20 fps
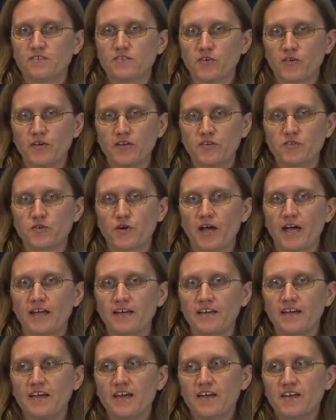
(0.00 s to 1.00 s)
So he
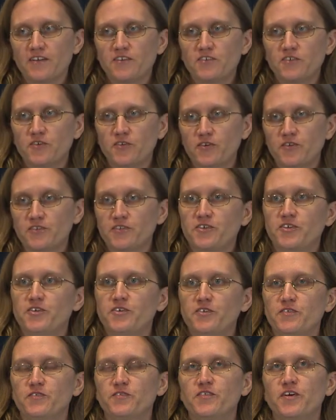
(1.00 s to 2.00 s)
tried to, because it
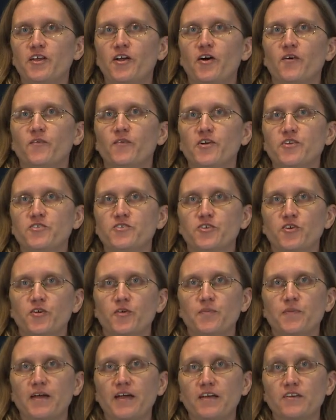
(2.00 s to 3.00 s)
couldn't fit on one journal
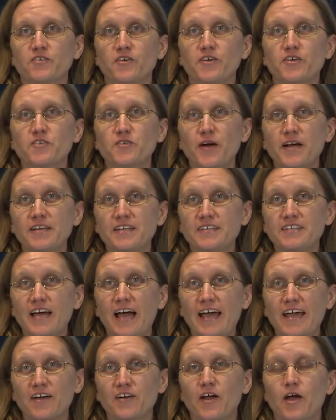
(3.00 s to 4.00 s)
page, so he tried to
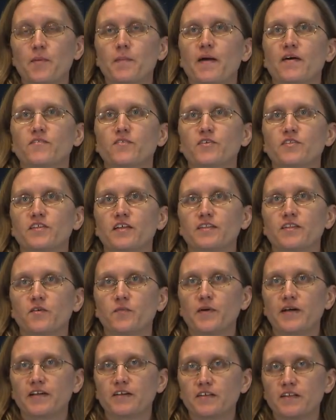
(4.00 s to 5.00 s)
diagram everything that
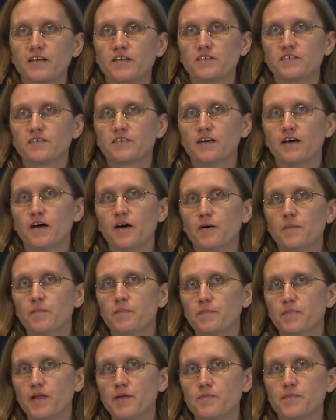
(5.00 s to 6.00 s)
regulates um,
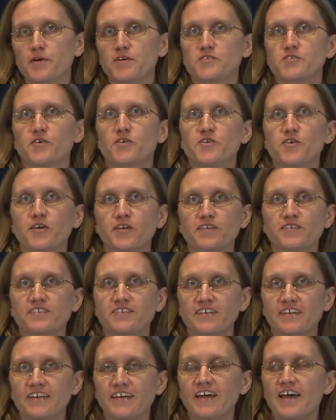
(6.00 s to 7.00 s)
blood pressure. And you can
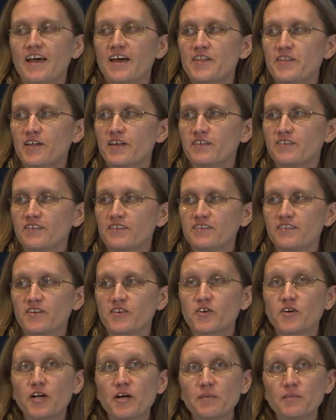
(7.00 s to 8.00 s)
see that it's this
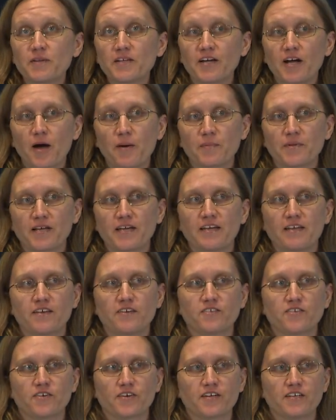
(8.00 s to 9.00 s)
incredibly complicated
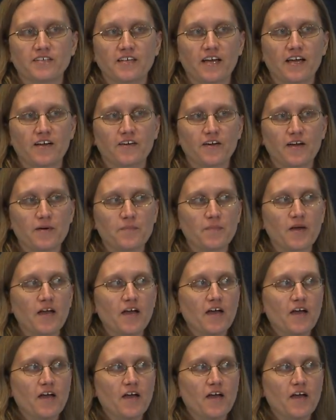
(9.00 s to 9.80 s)
circuit diagram.